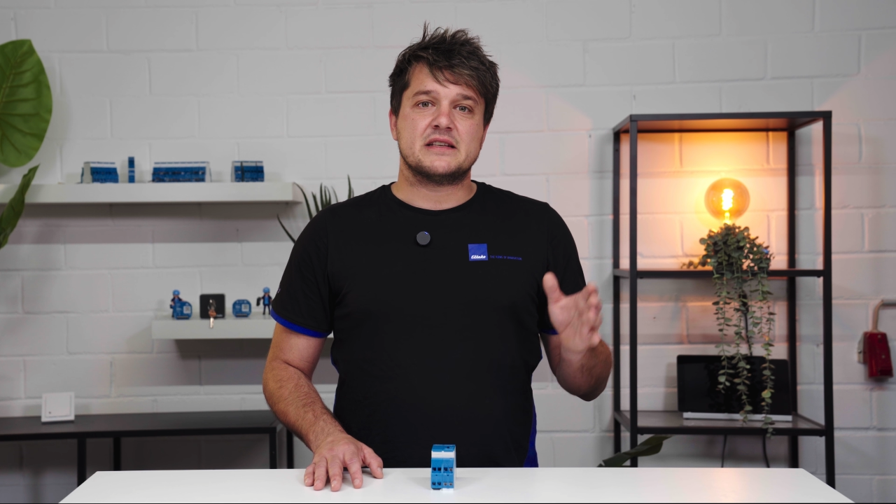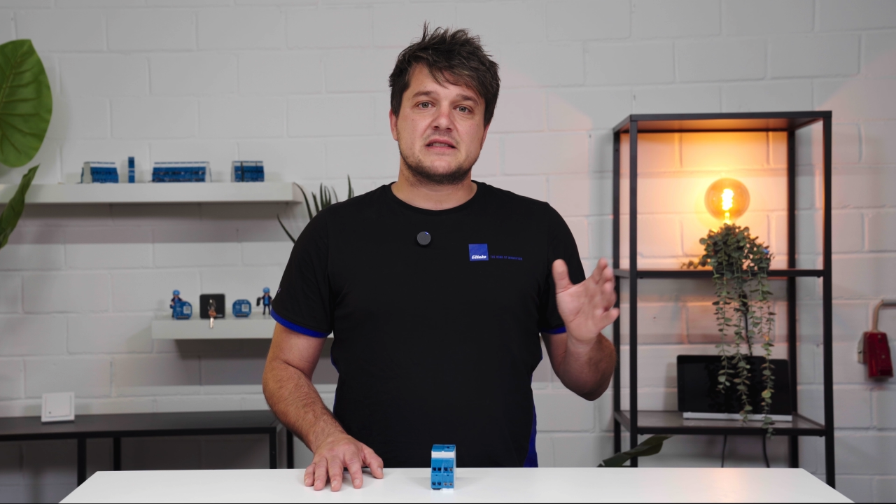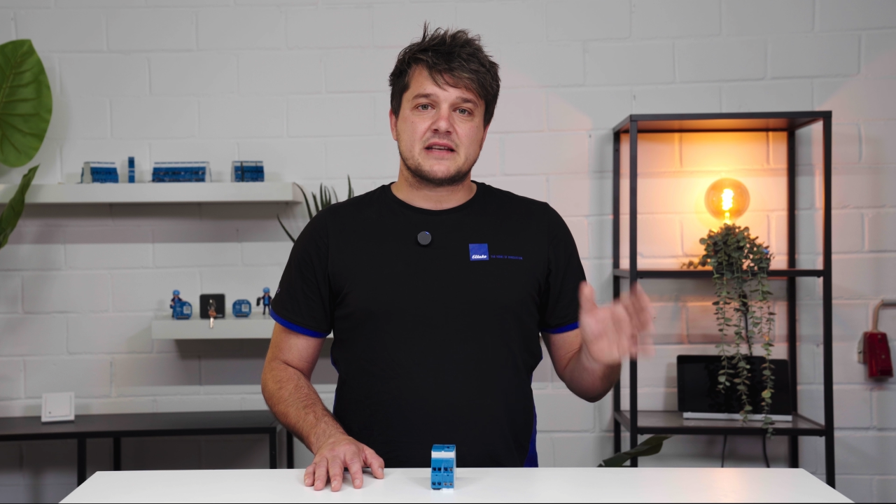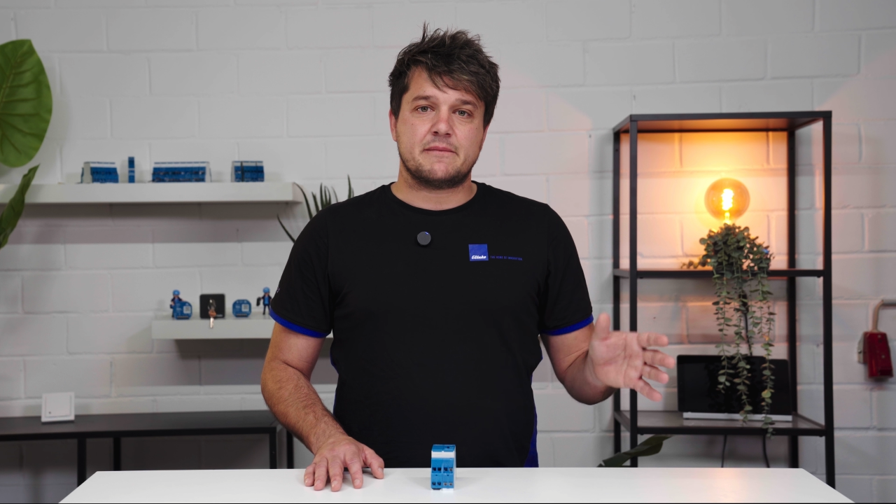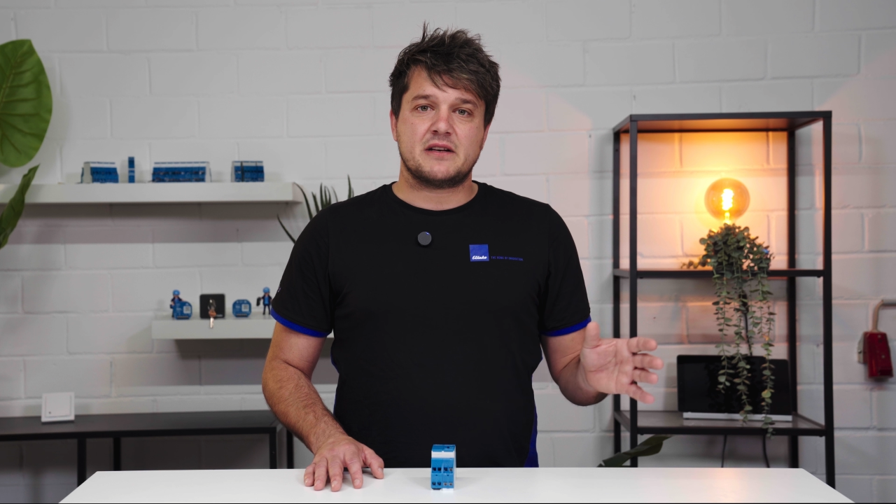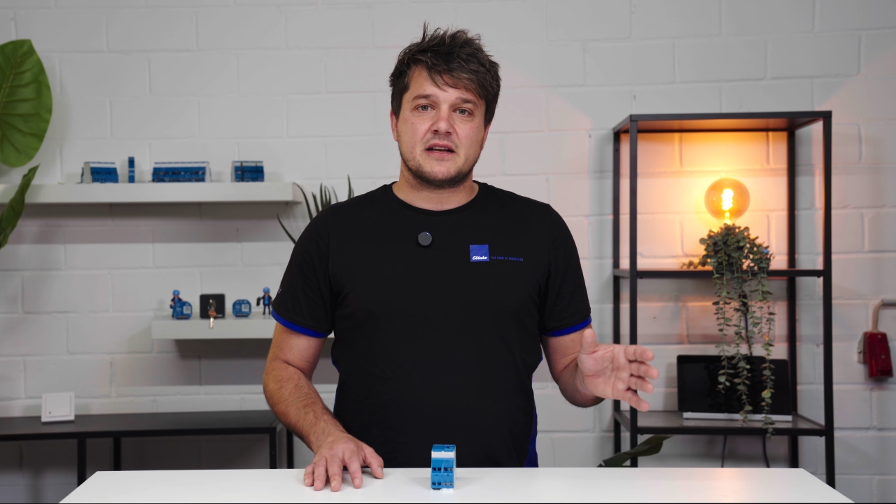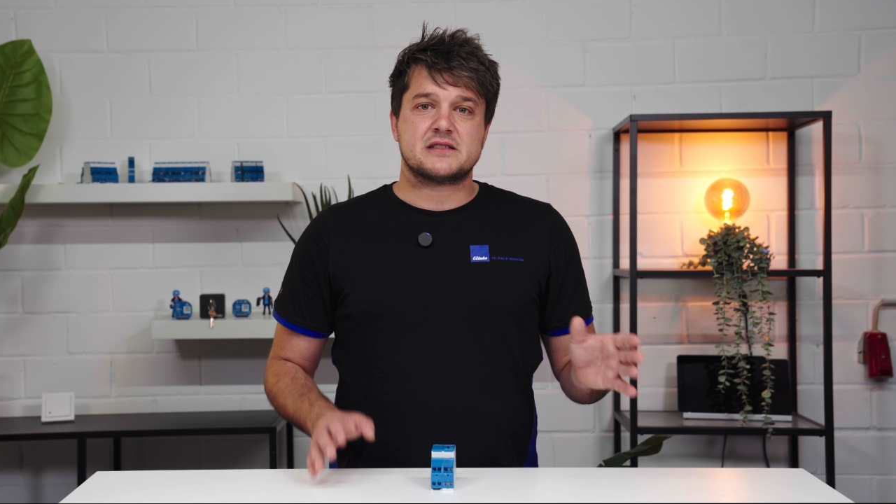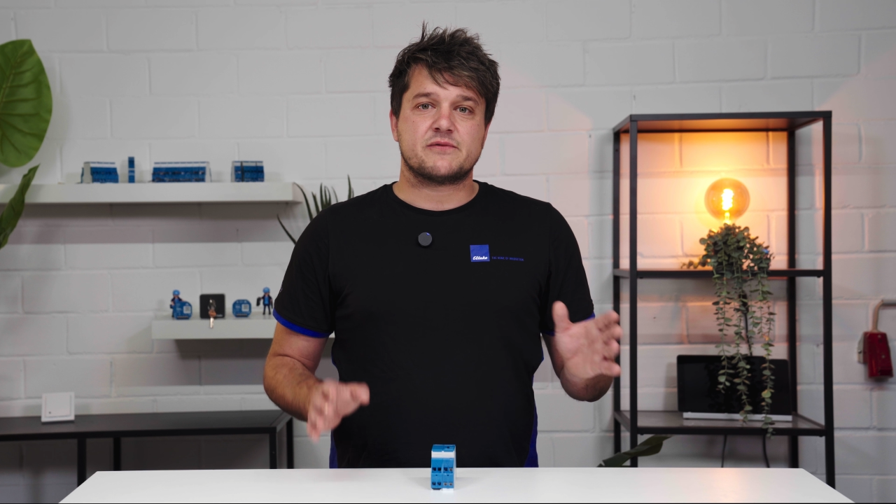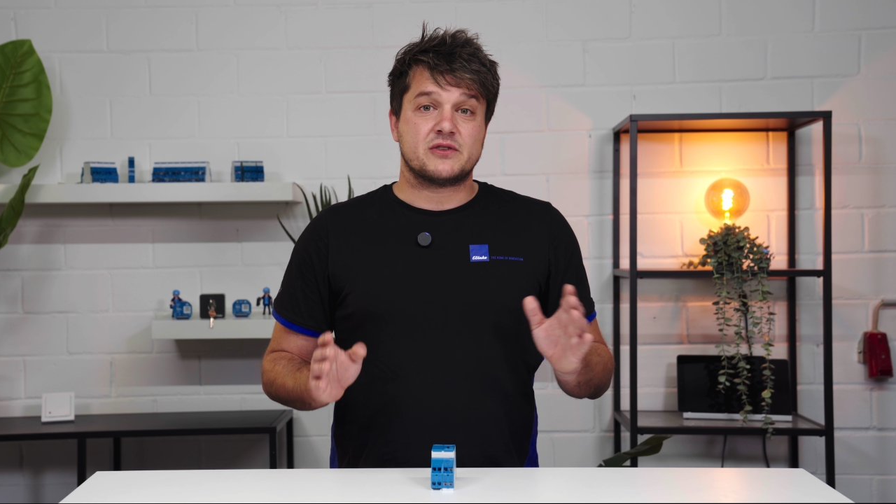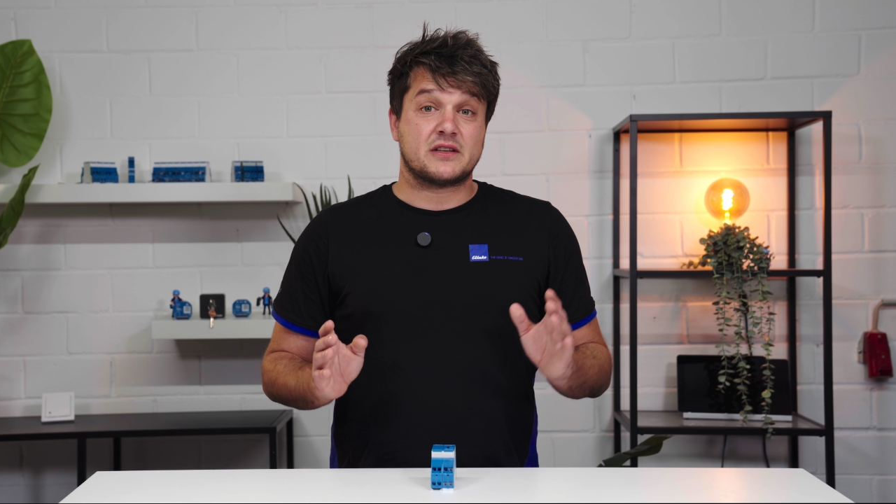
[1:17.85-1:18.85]
can be
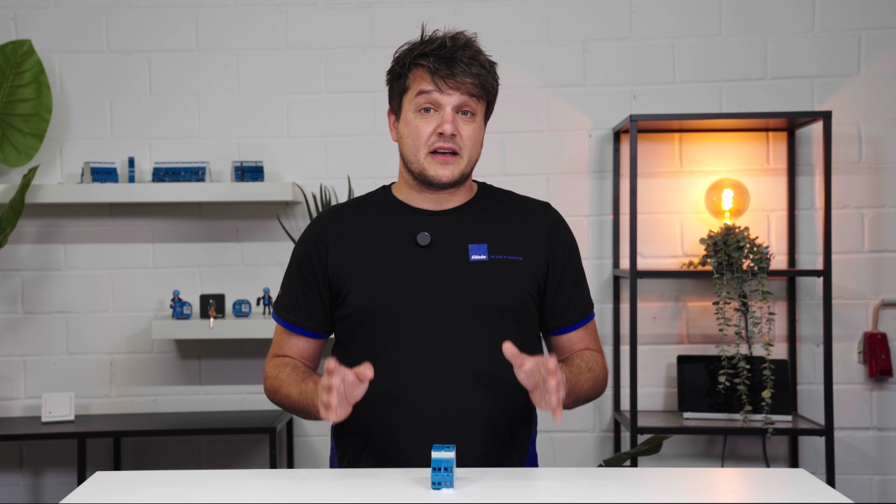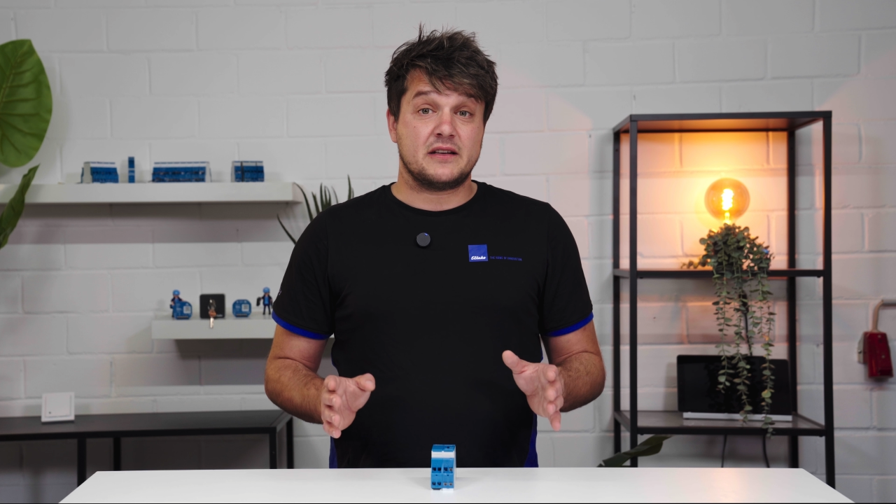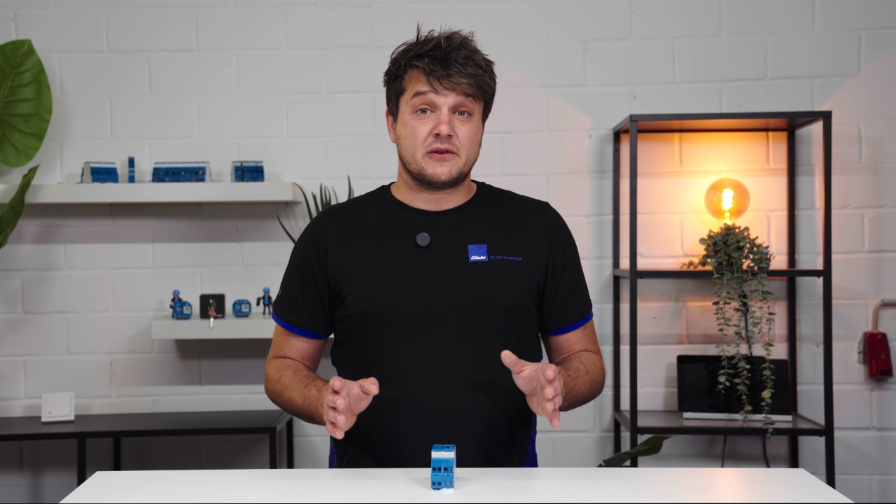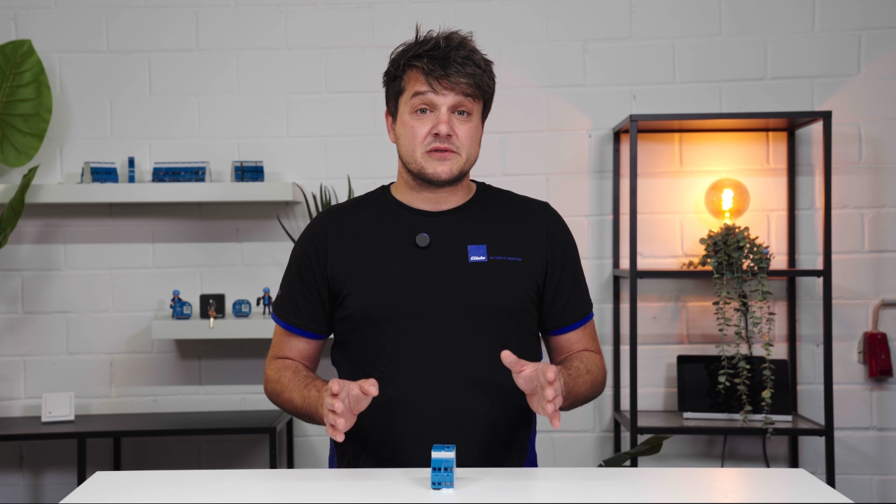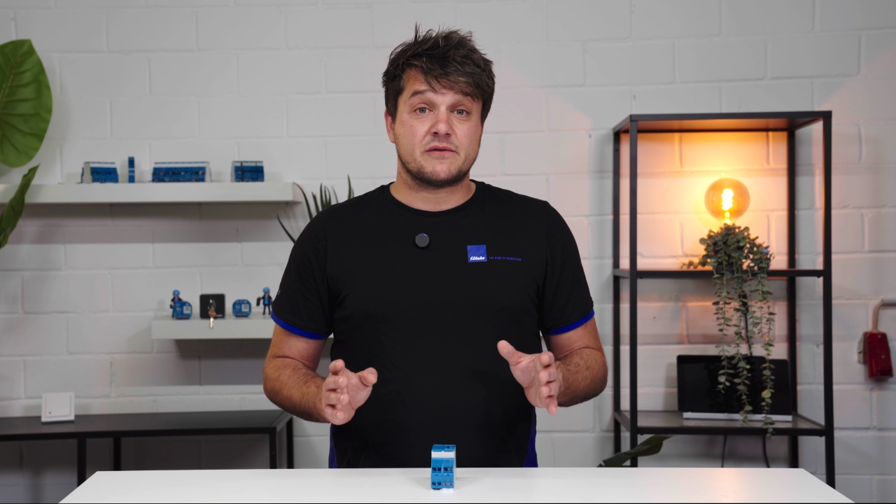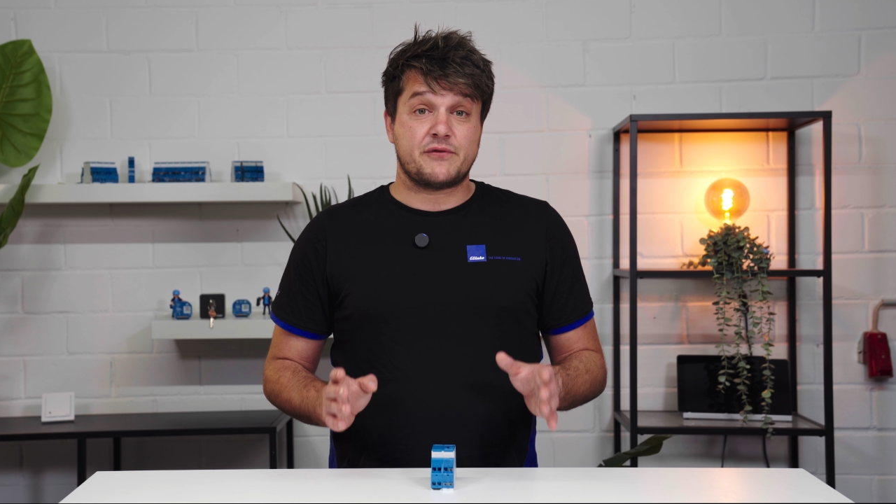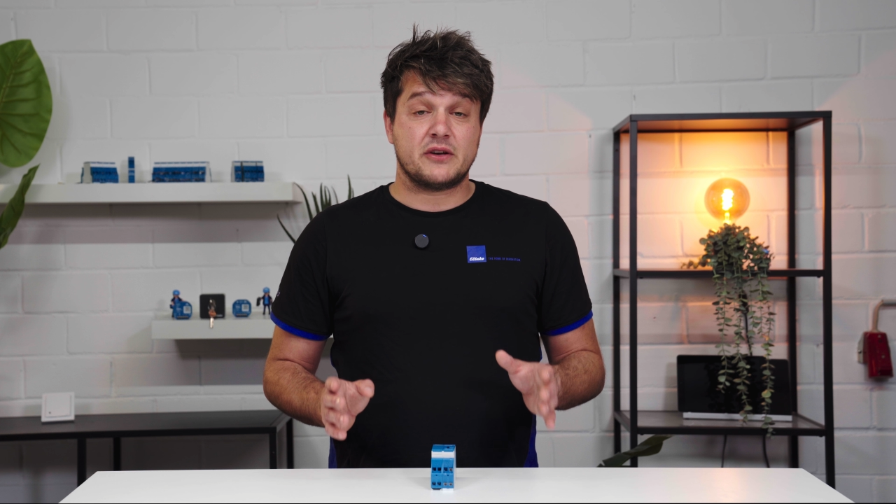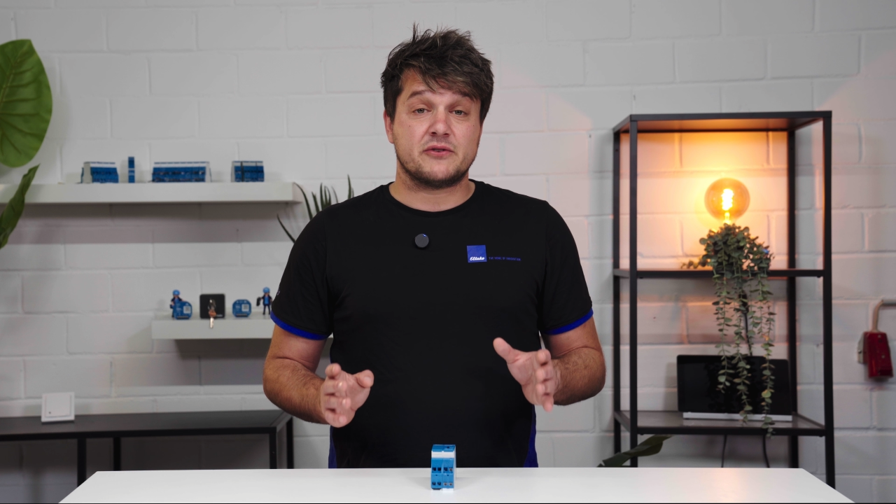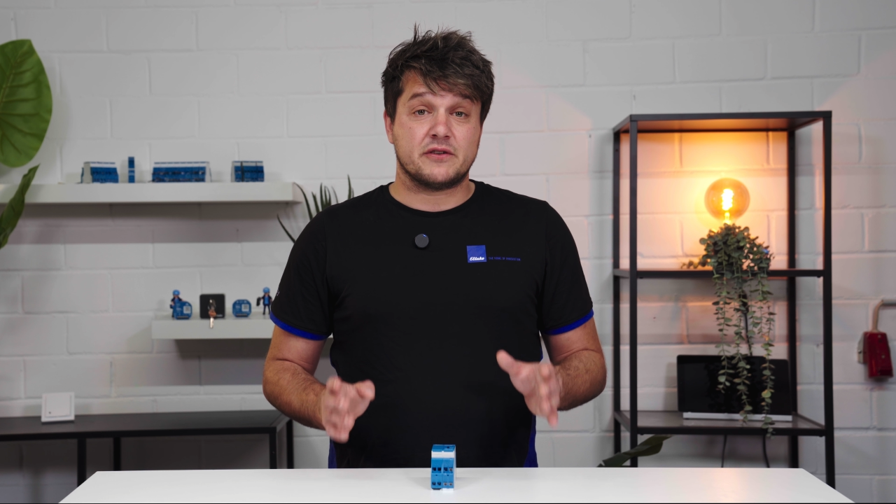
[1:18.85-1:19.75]
connected to terminals